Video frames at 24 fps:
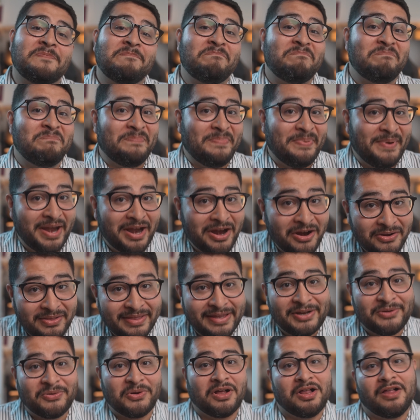
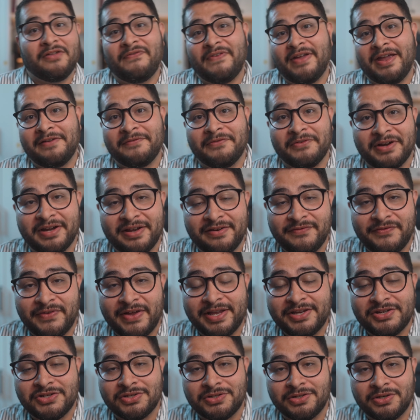barely qualifying for
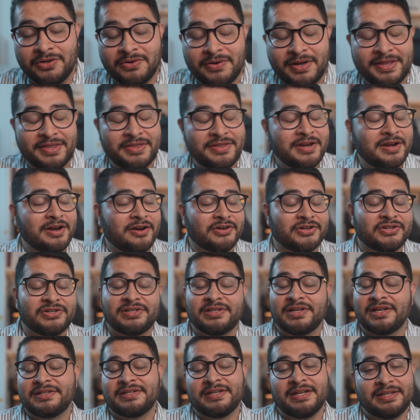conventional and they are
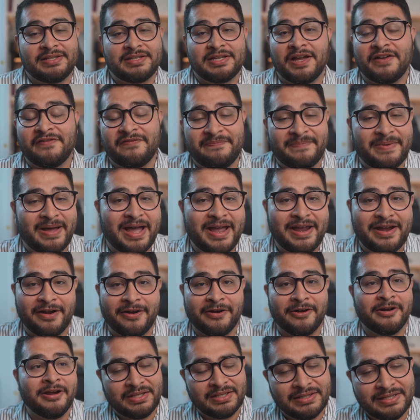such a tough
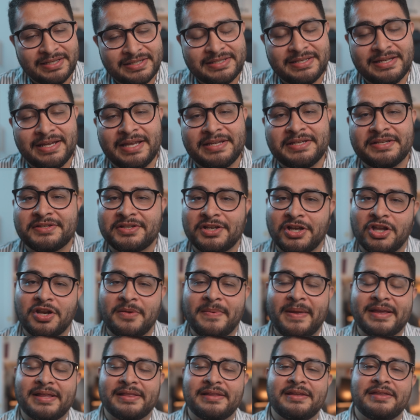buyer, the listing agents
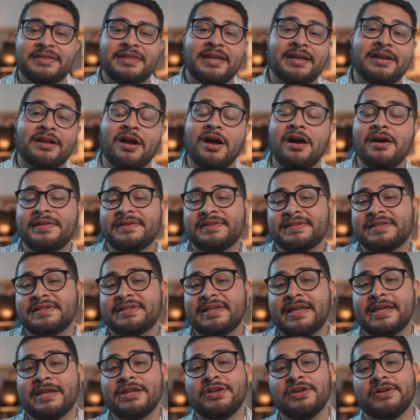automatically think, oh, this is
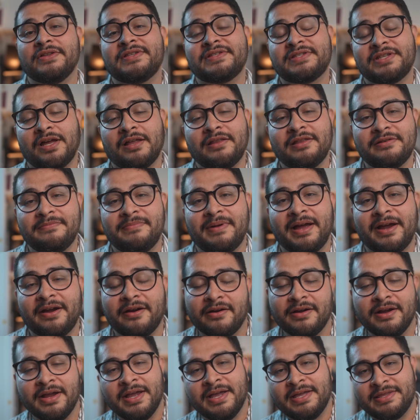a good solid
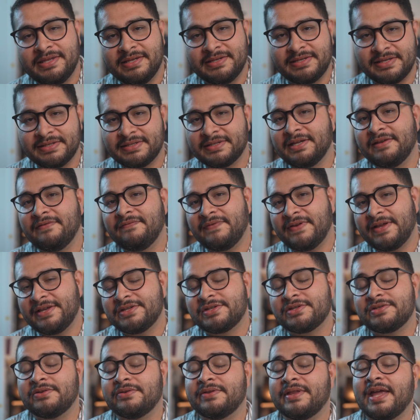buyer. This is
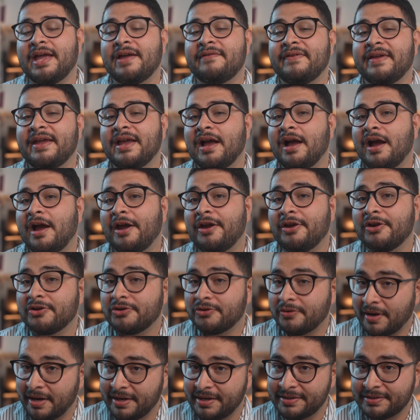conventional. They have a higher
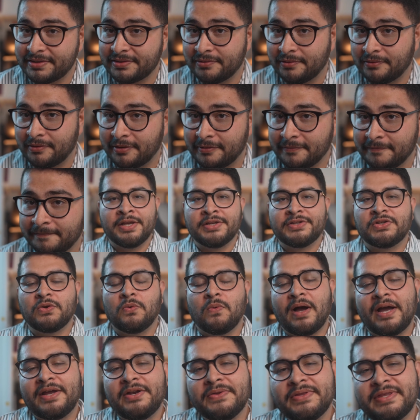credit score. So
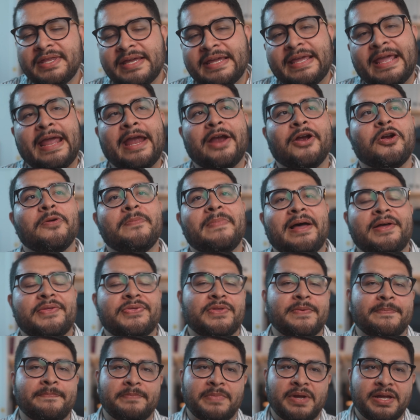why don't they care about
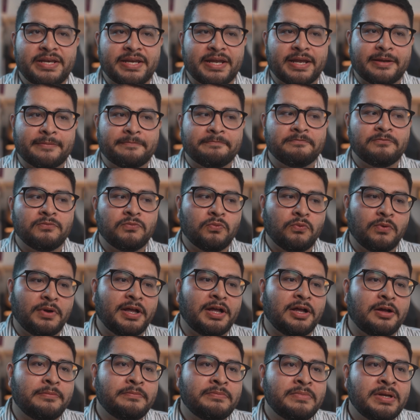the money?
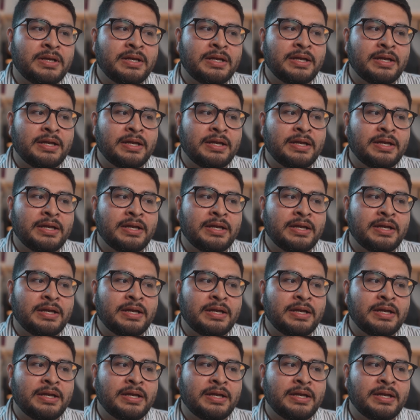Well,